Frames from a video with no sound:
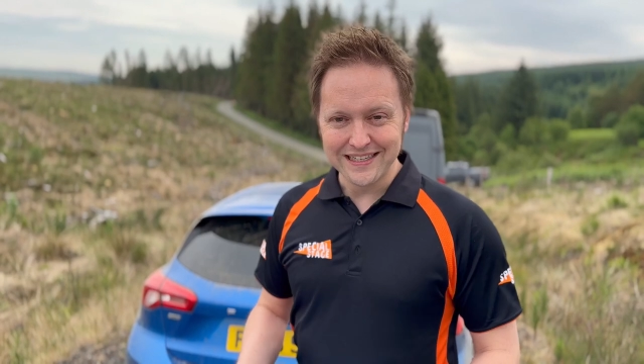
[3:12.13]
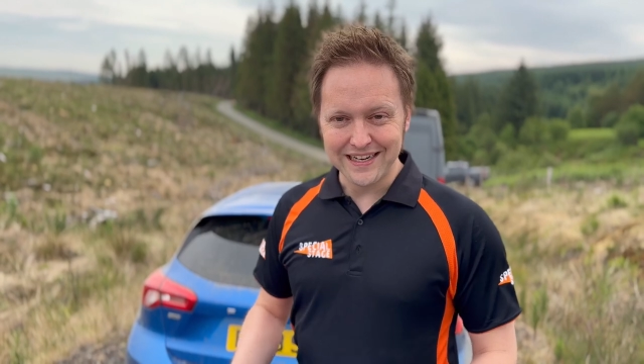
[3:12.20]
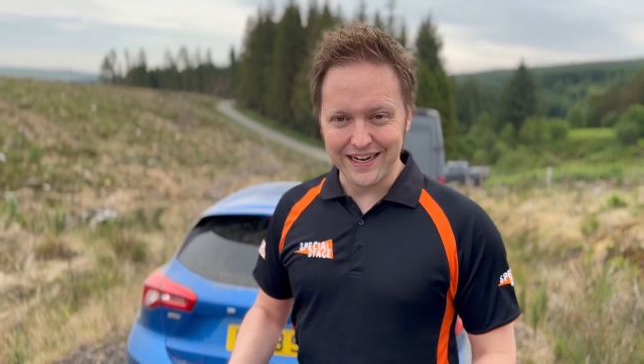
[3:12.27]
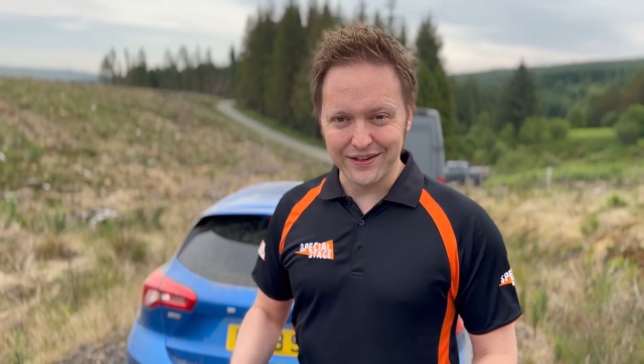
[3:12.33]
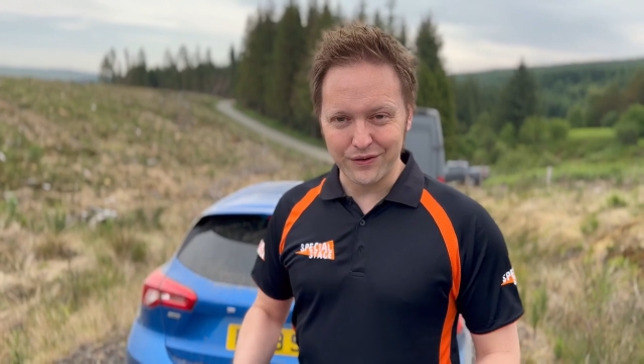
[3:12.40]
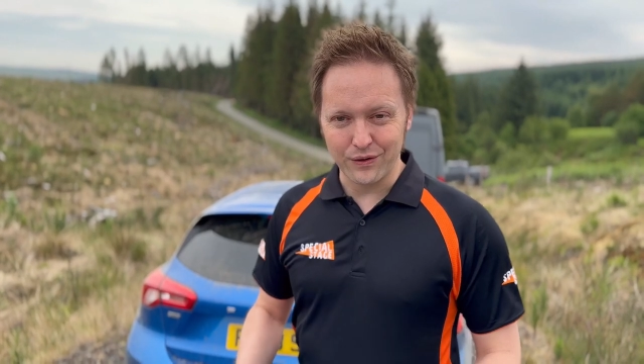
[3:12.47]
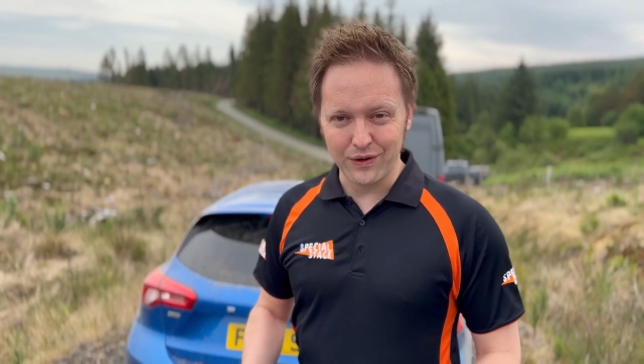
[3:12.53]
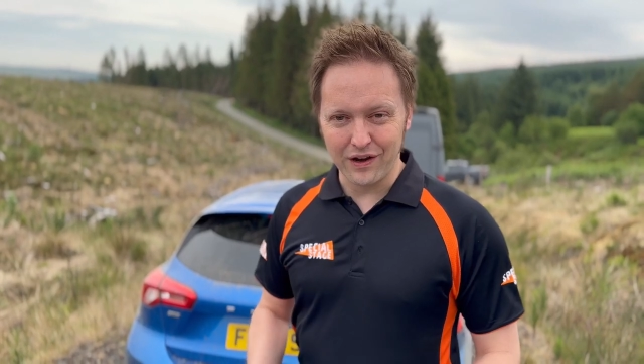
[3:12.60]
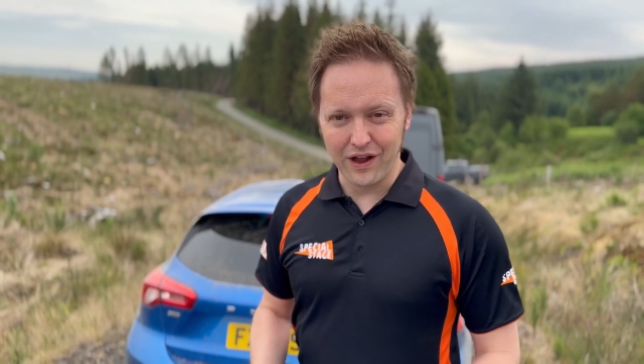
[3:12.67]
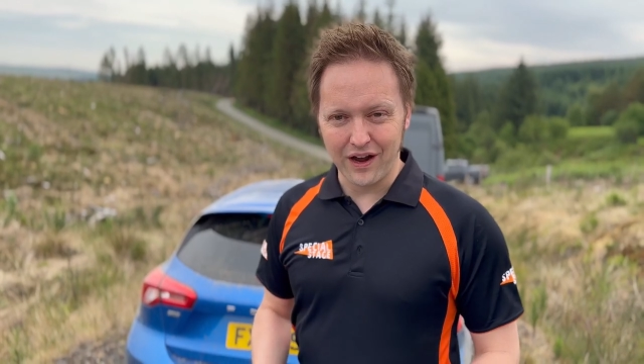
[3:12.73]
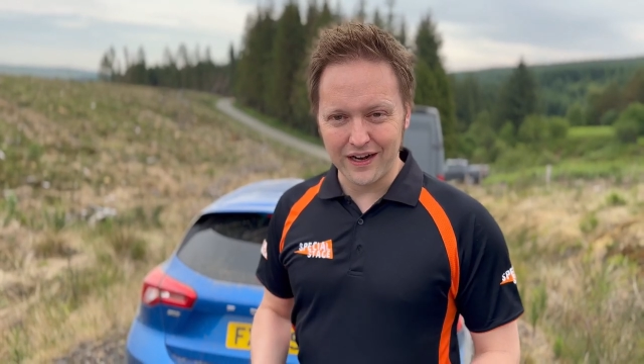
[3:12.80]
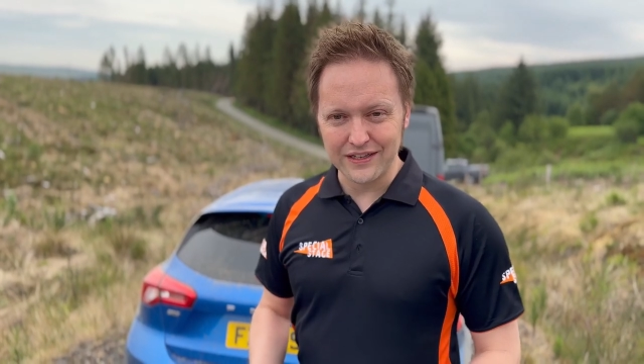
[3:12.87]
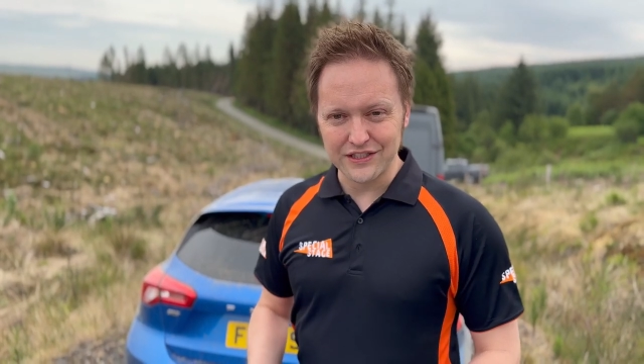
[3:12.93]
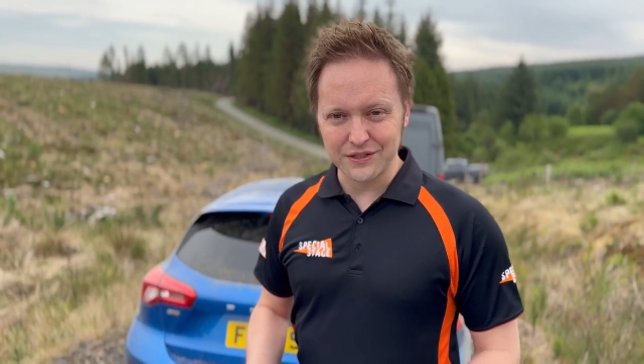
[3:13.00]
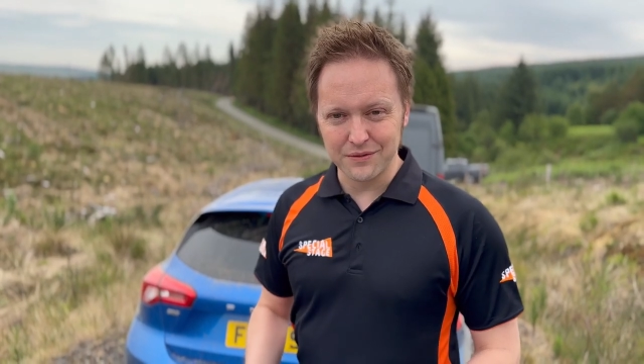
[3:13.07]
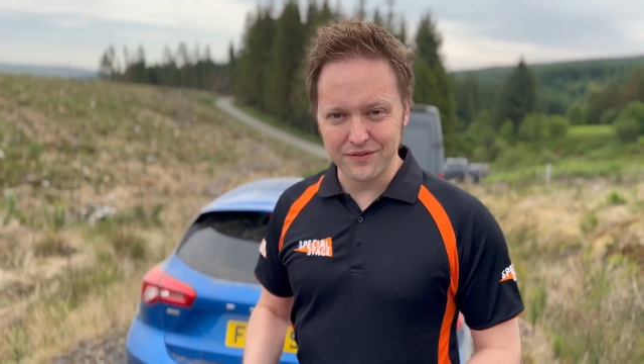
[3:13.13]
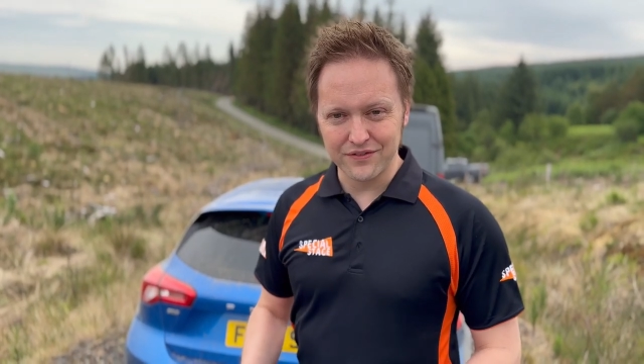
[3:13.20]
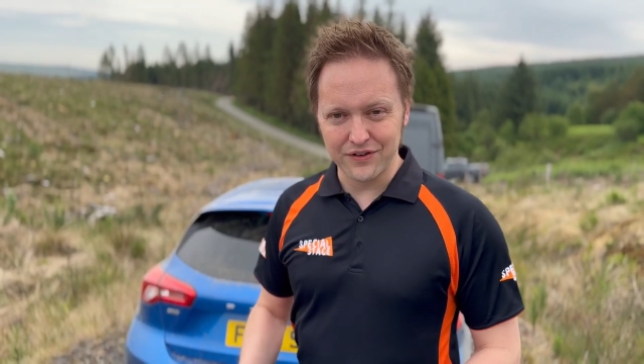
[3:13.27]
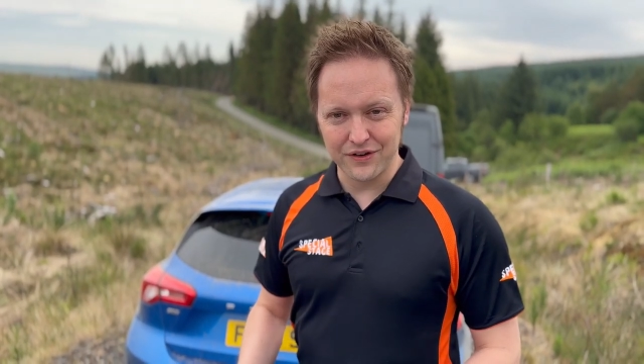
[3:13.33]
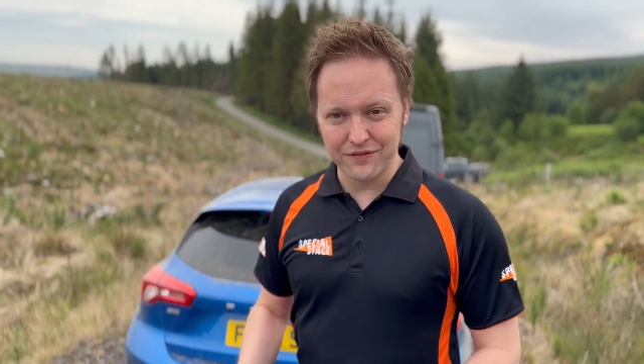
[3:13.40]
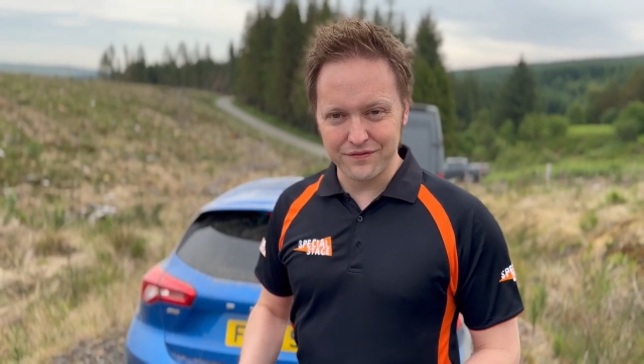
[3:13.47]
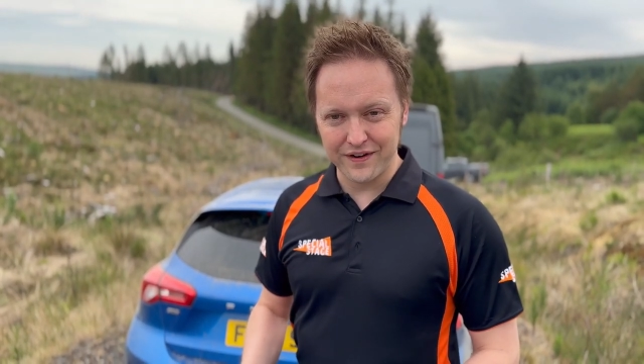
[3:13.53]
and online. So we've
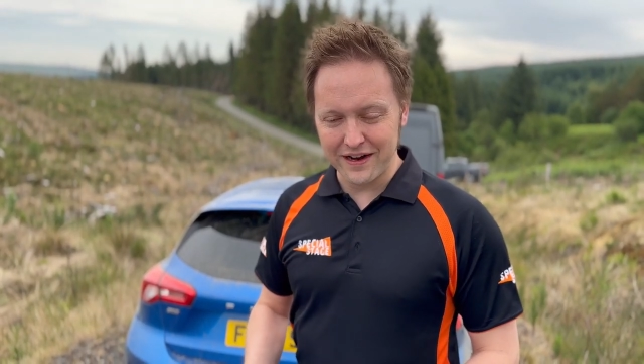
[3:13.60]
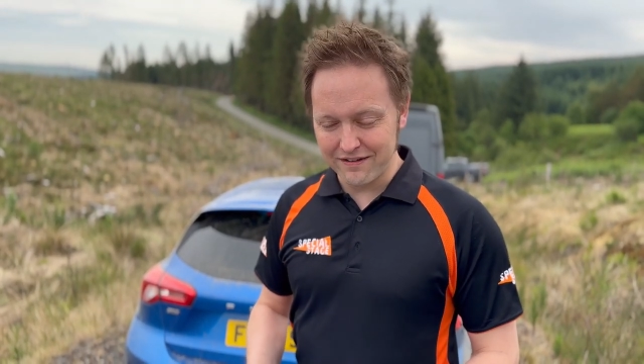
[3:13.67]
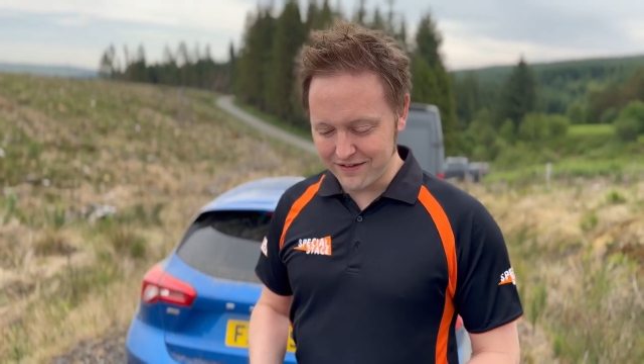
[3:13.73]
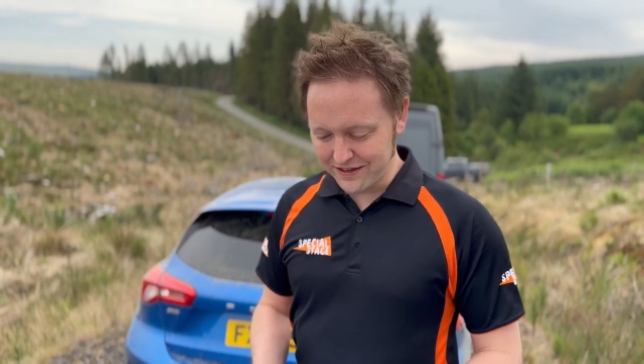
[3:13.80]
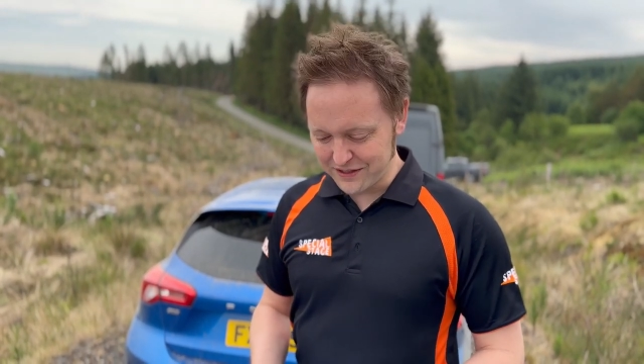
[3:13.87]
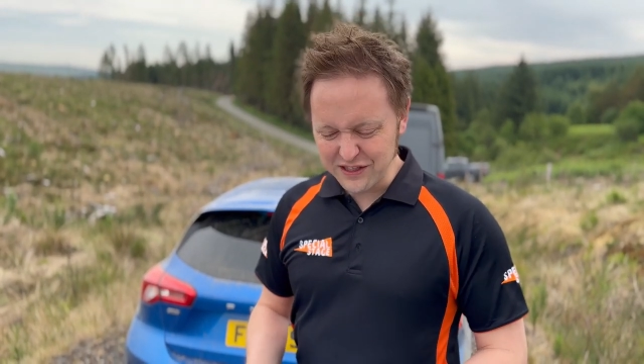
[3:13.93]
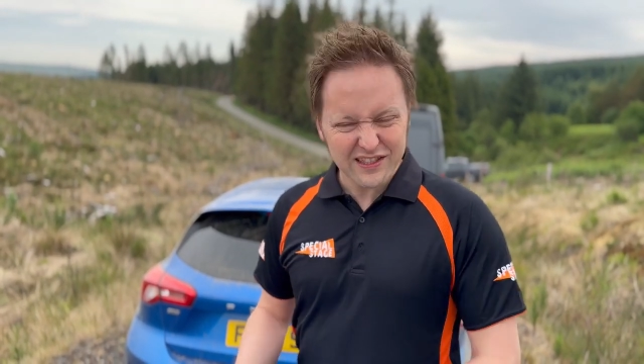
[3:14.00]
got various,